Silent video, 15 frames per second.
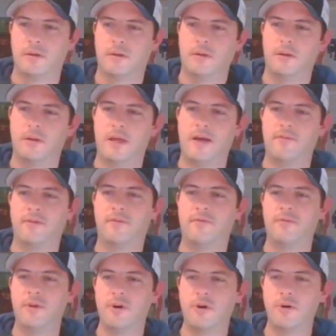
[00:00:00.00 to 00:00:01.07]
Lava
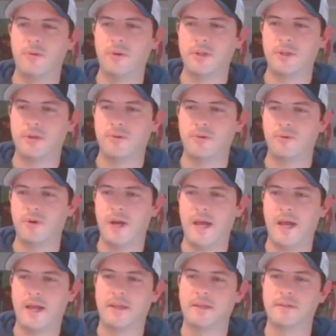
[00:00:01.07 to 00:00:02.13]
Flow with
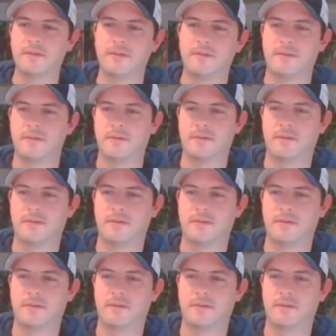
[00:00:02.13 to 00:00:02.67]
Krakens.